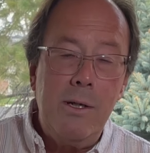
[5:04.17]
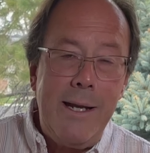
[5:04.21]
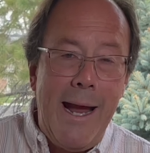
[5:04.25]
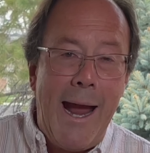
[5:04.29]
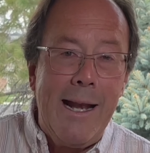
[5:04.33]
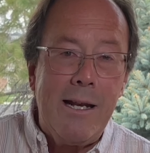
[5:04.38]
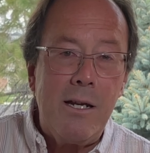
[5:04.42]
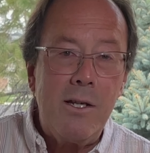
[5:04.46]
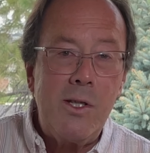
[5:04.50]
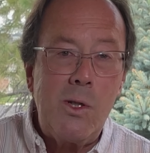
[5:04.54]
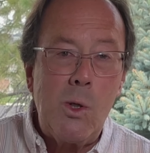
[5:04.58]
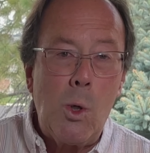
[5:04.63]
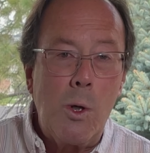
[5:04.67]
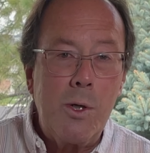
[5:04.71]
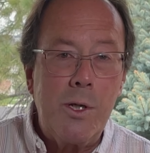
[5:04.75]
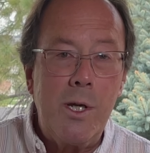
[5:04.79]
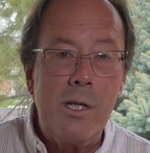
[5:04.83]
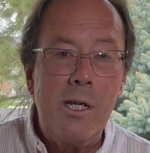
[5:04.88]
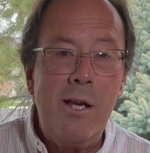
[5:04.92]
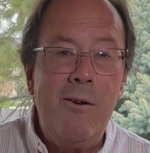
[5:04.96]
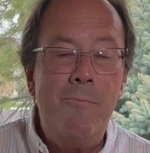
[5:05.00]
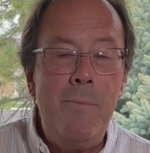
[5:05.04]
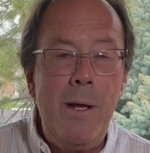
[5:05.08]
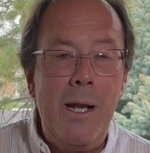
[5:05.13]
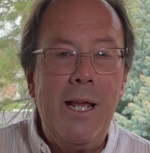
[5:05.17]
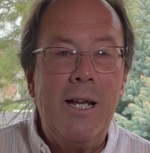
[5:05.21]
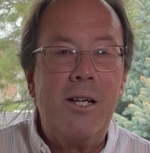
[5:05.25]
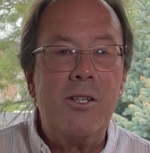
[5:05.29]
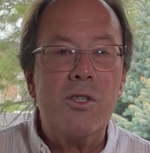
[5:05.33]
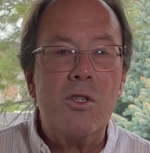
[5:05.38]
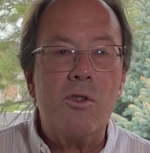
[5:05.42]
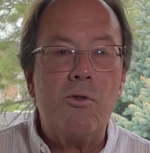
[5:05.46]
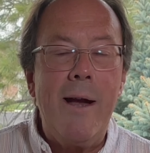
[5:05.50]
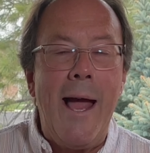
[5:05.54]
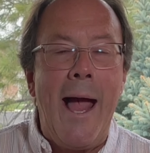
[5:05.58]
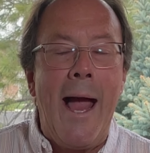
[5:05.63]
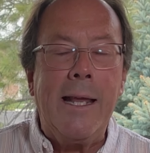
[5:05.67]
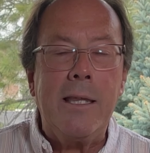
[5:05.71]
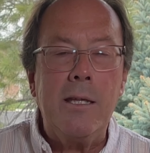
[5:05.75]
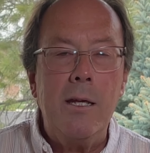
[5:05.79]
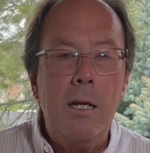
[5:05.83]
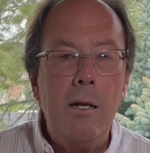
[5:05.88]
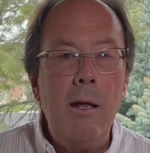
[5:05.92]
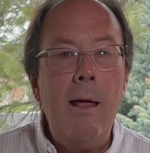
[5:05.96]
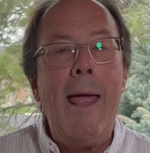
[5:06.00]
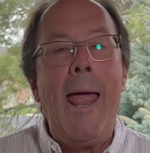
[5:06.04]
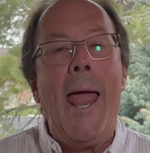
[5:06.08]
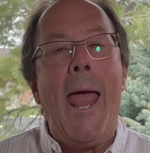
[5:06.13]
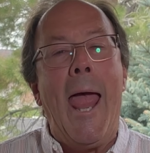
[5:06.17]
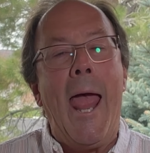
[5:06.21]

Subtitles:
data sources have been extracted